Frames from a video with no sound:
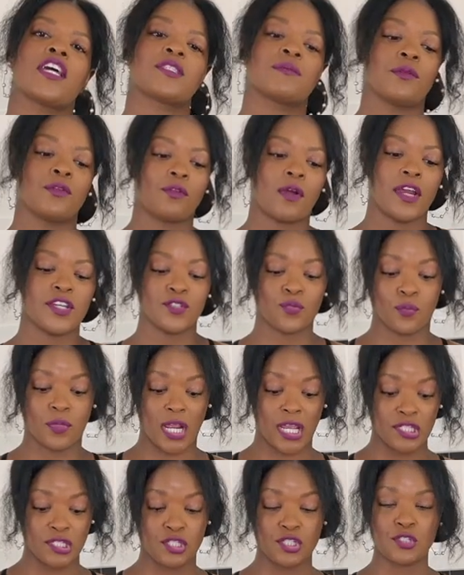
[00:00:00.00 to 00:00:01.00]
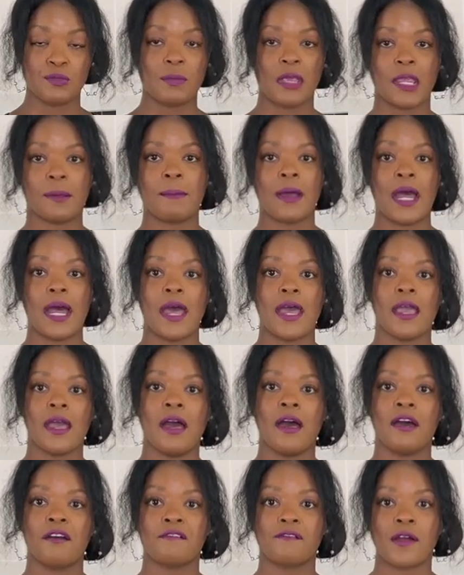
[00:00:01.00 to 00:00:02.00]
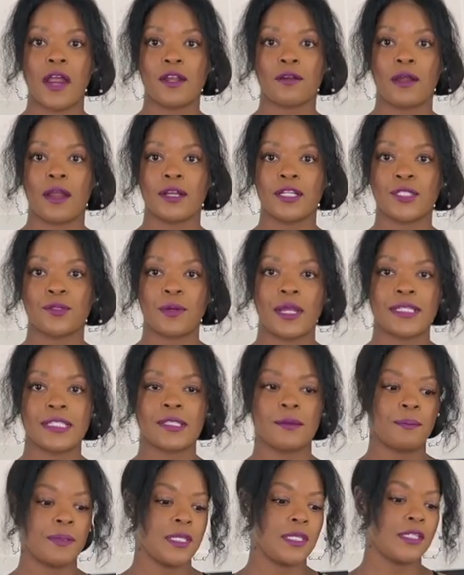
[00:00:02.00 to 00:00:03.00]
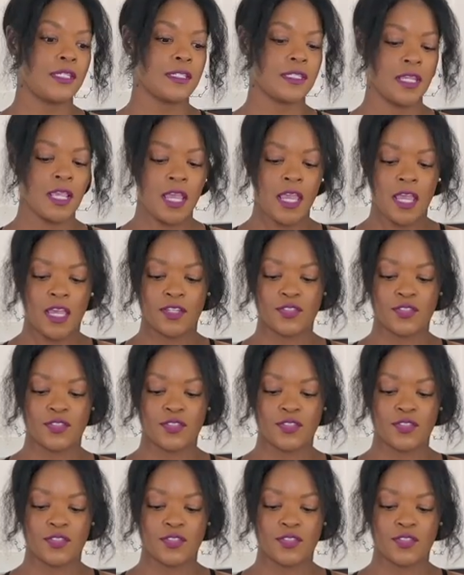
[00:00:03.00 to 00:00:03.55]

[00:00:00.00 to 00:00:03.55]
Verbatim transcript: jasmine rice when I do make my uh, fried rice recipes.